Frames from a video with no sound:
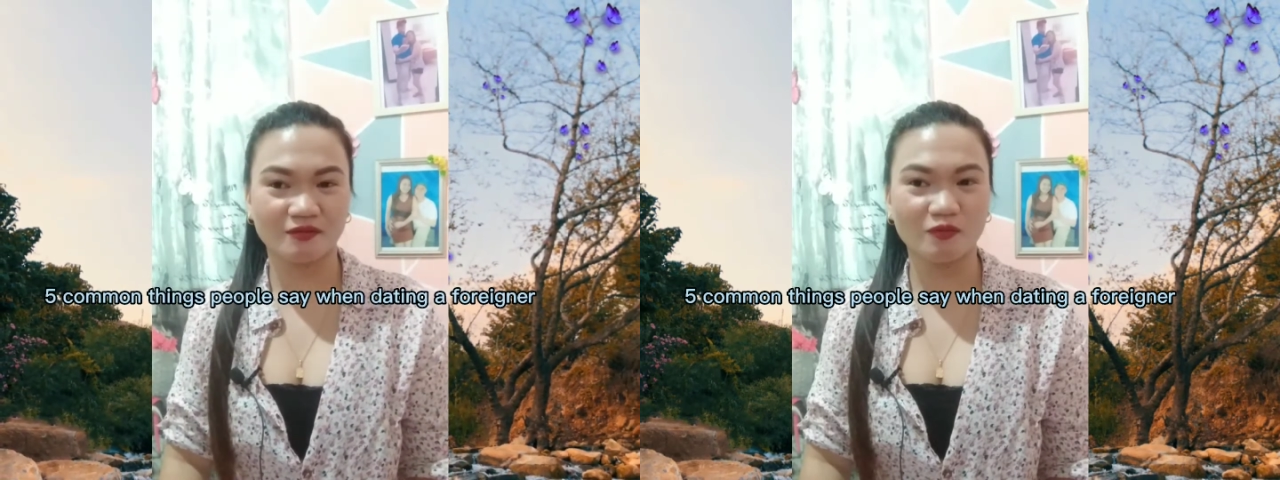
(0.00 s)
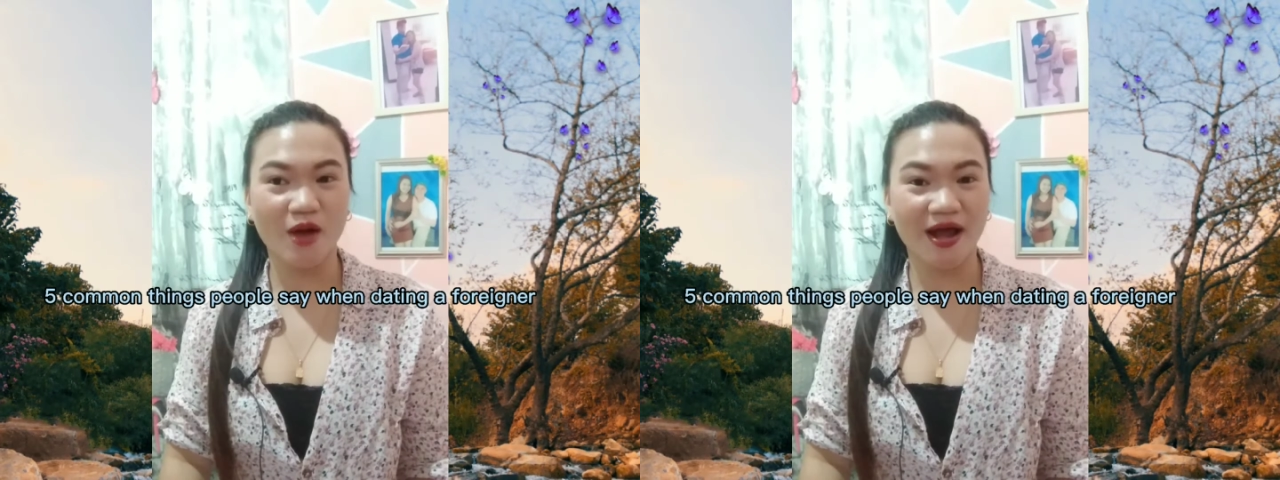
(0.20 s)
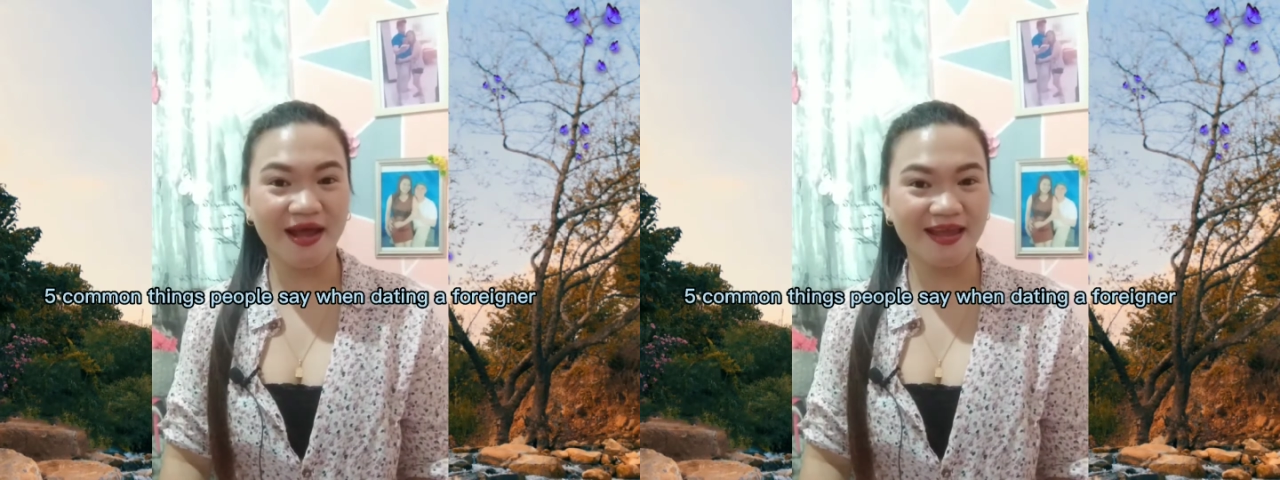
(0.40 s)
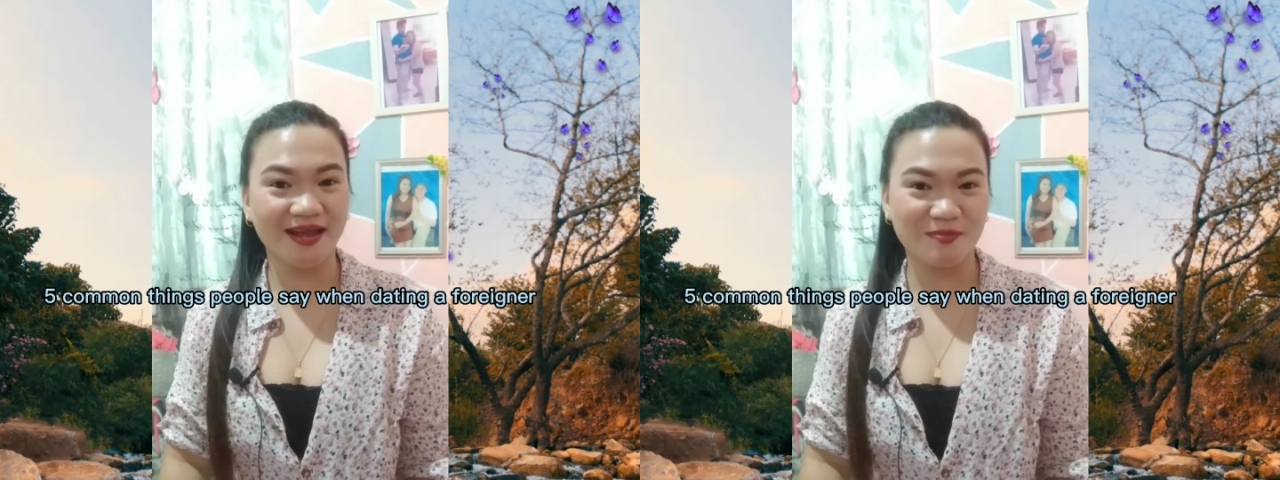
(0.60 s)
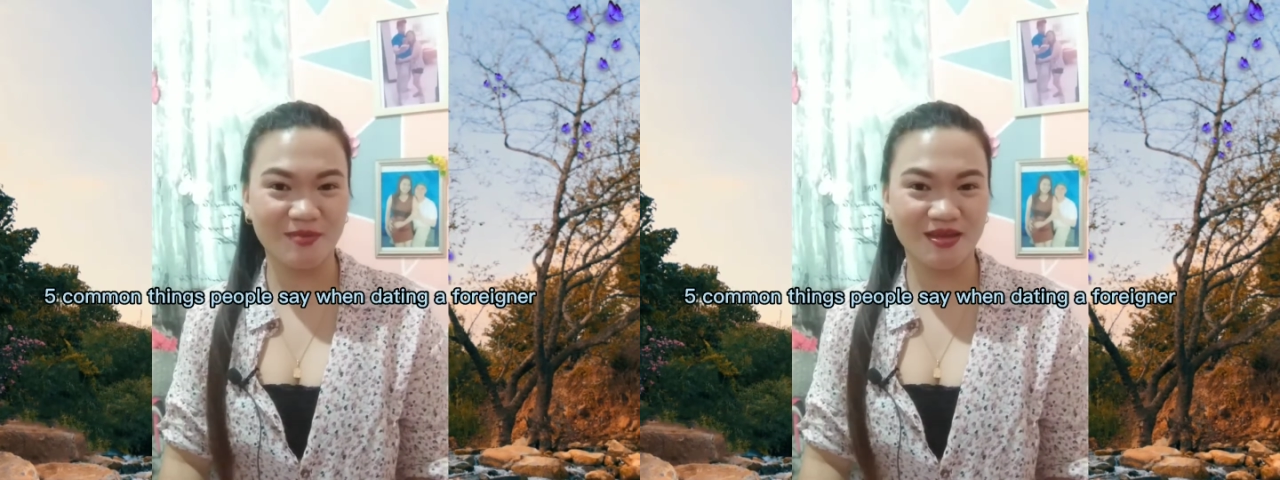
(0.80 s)
Why
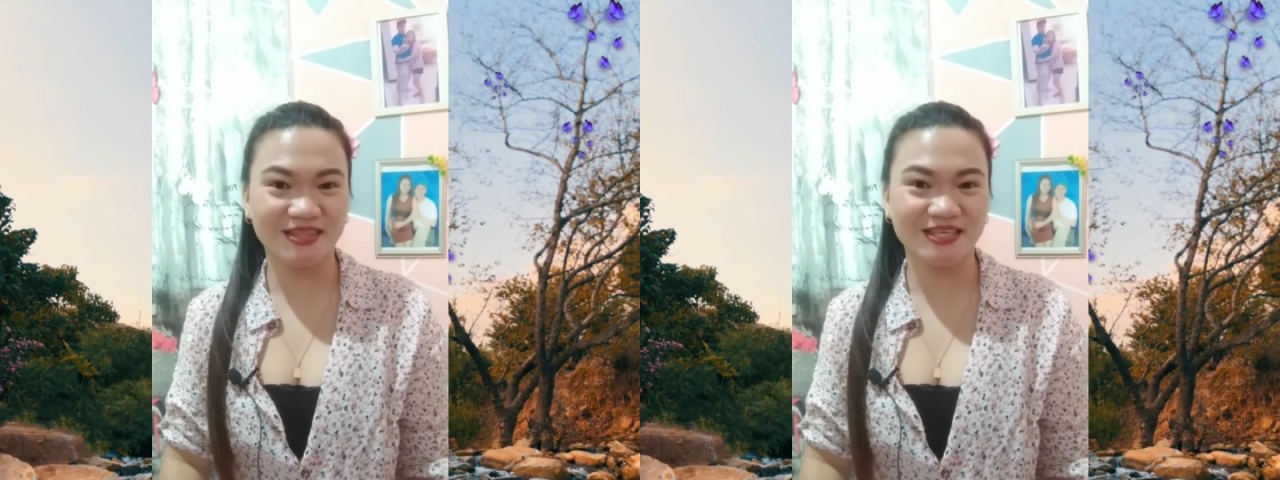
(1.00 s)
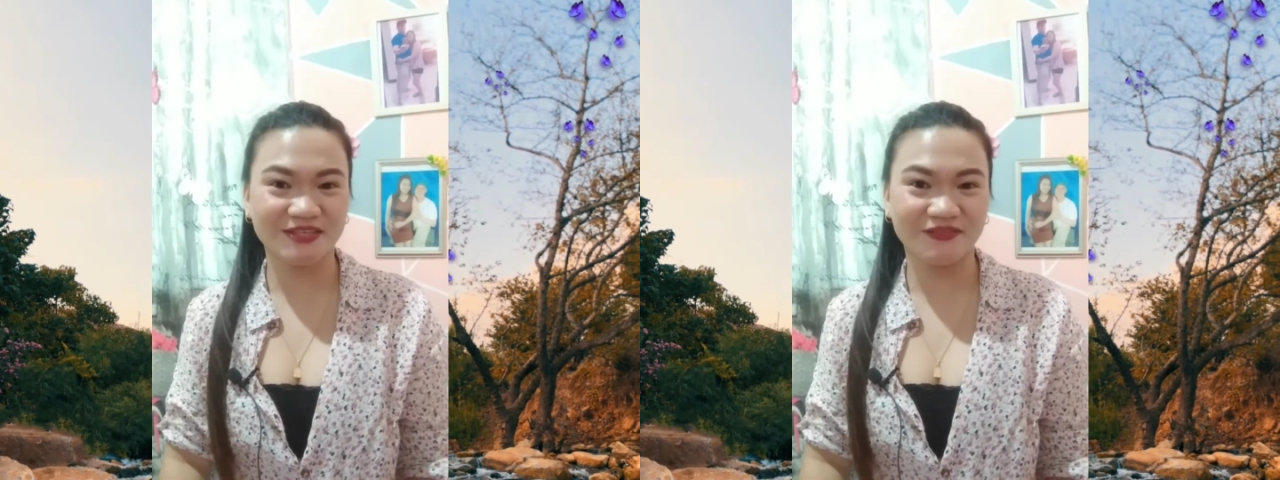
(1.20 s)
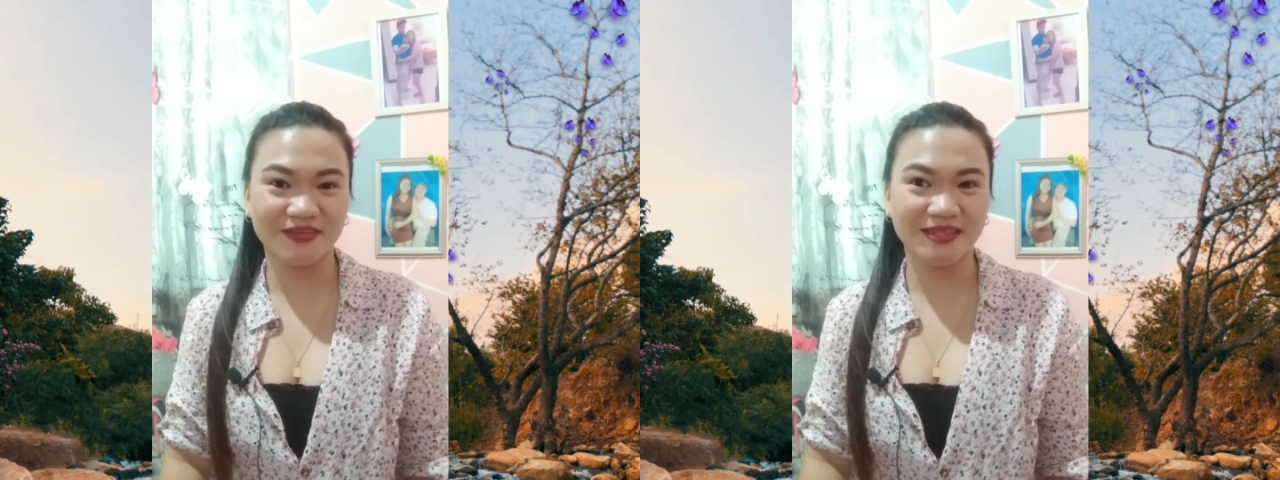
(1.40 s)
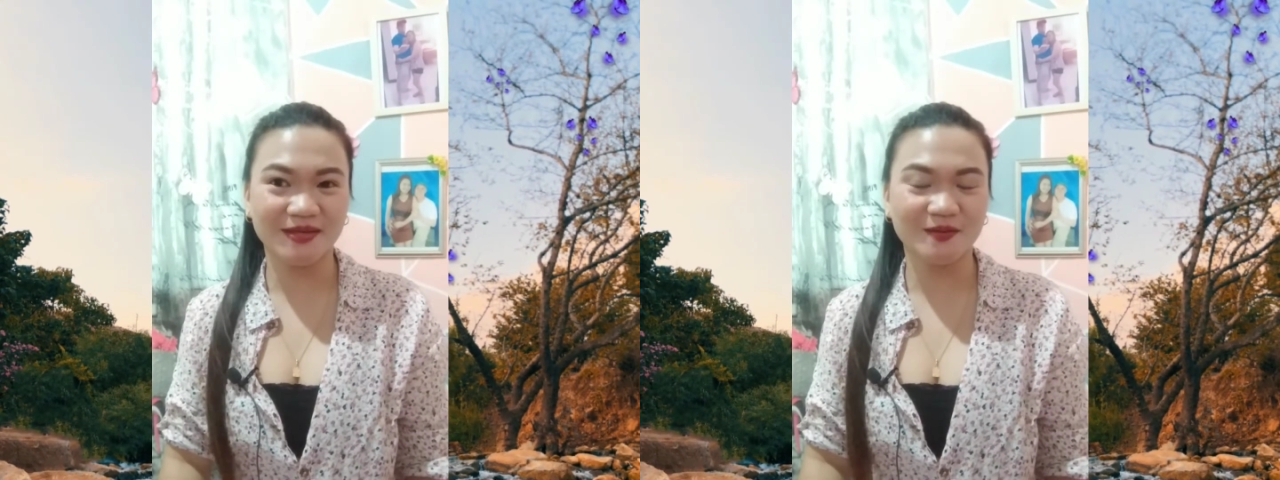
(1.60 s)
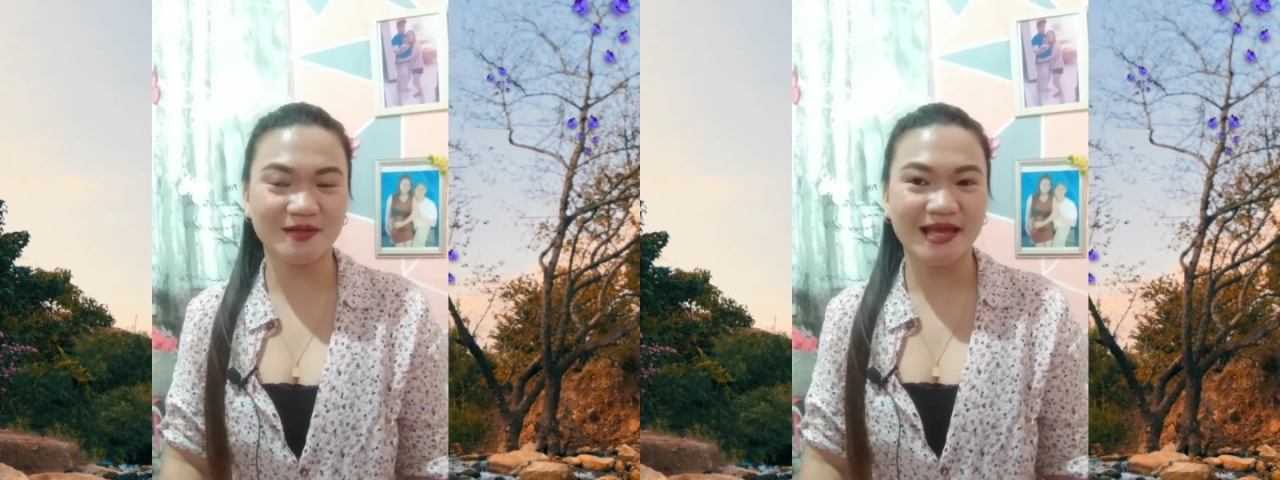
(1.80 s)
I make this
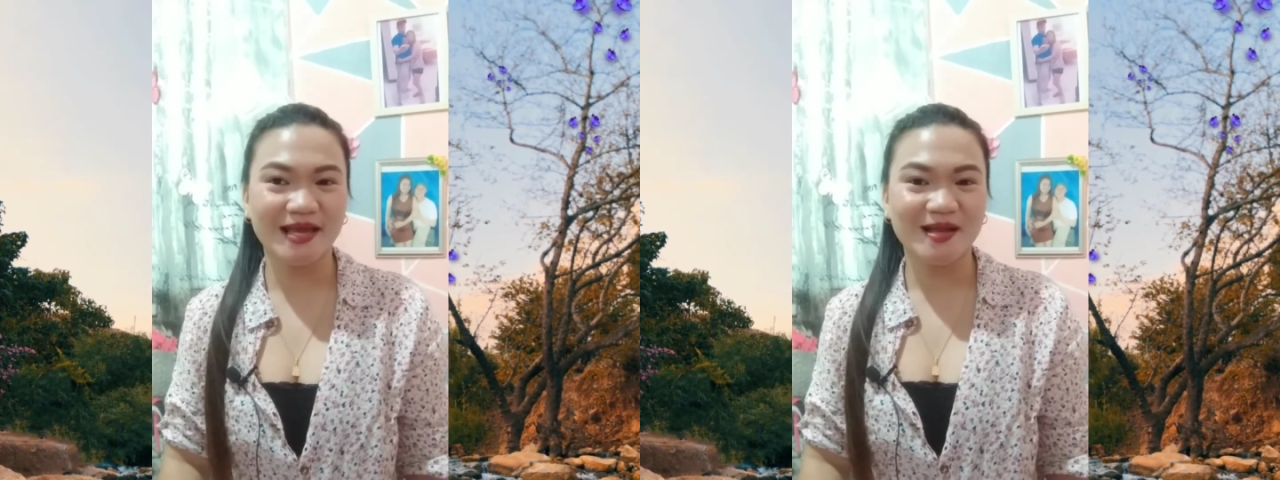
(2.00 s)
video?